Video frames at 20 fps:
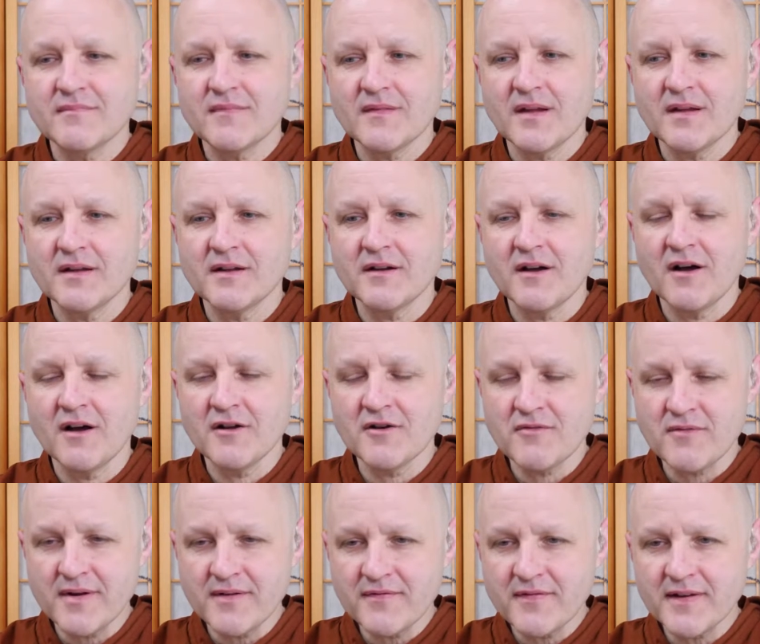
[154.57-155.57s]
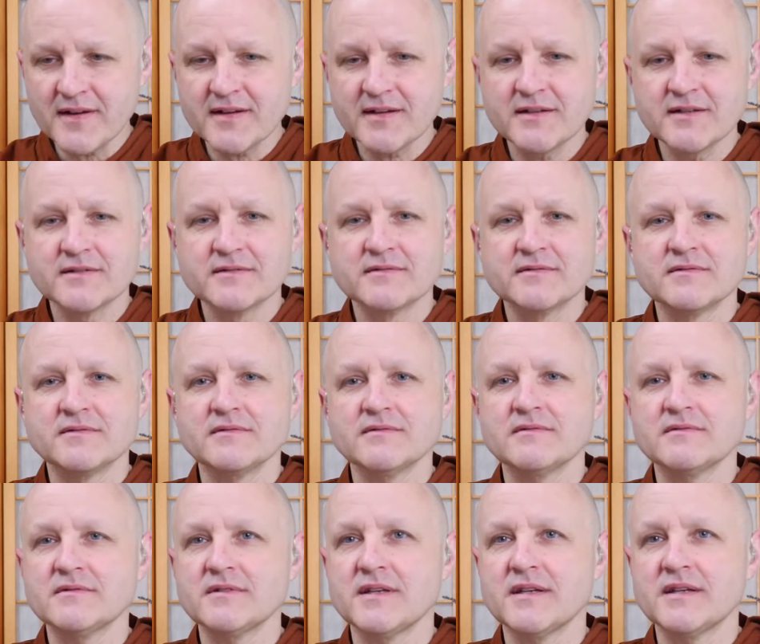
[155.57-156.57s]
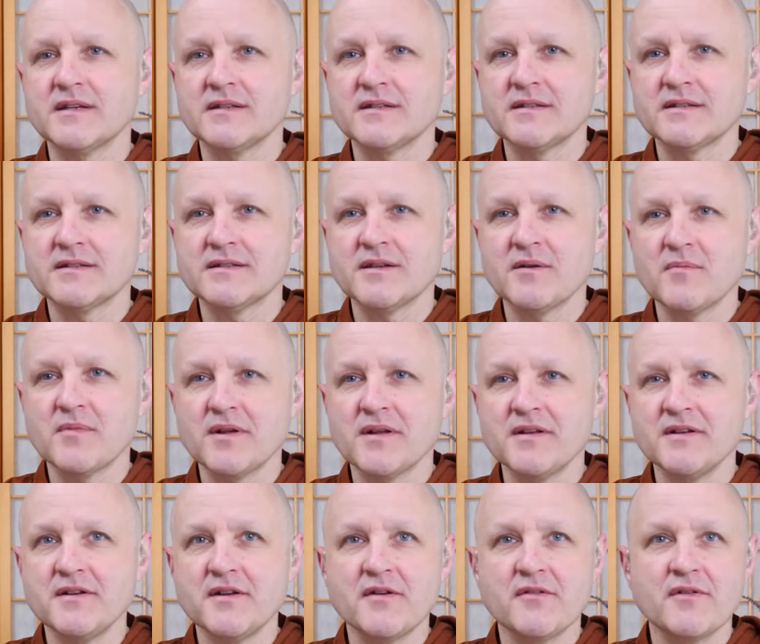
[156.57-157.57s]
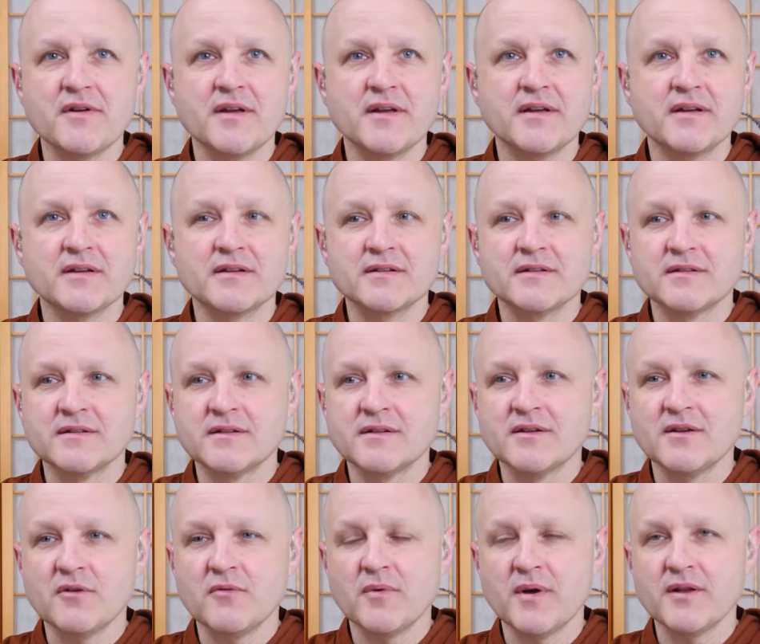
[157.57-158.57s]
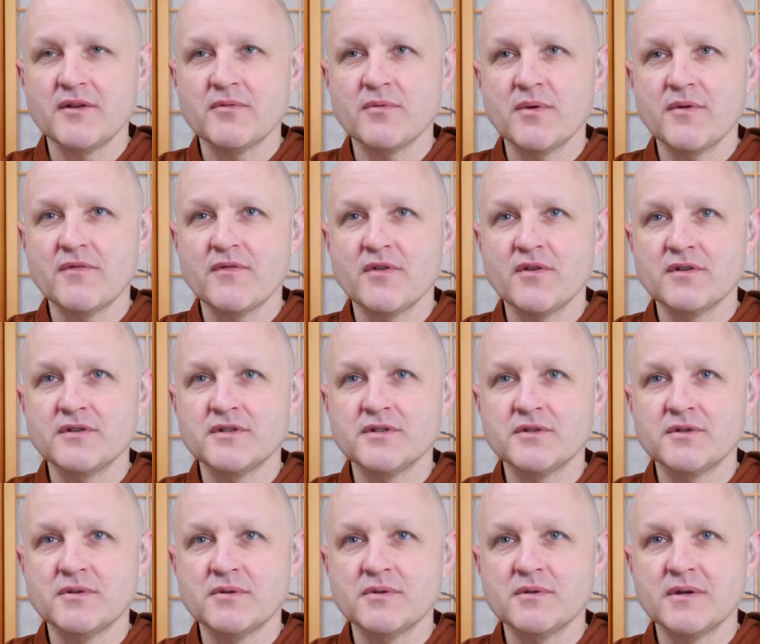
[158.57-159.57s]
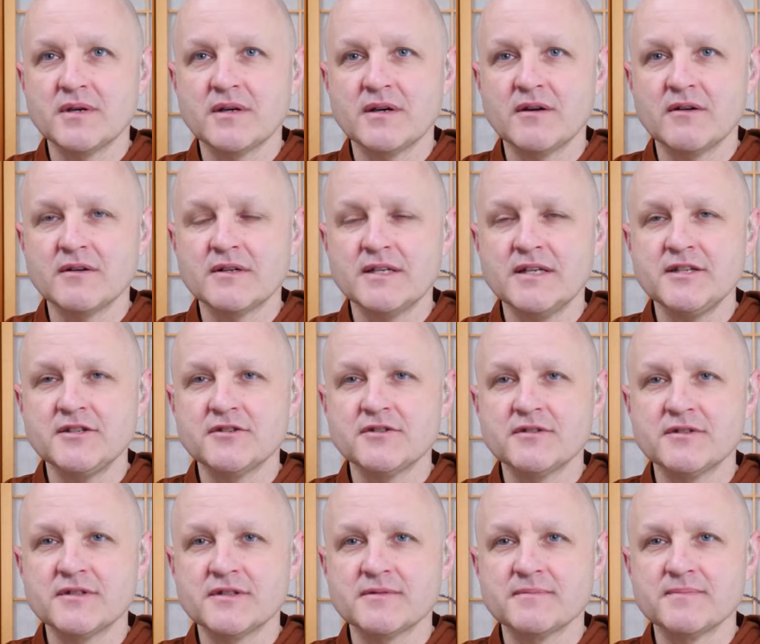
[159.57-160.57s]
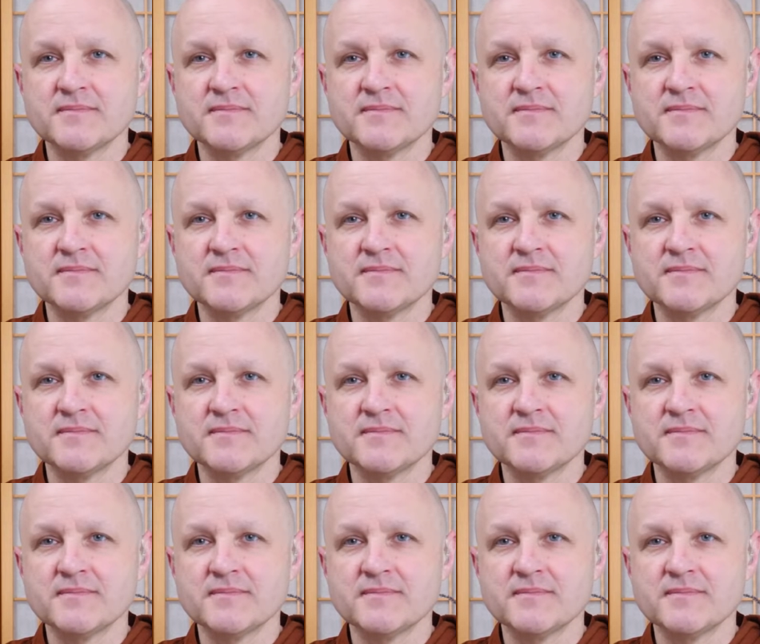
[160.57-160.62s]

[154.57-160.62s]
an honorific and somewhat endearing way to refer to our teachers,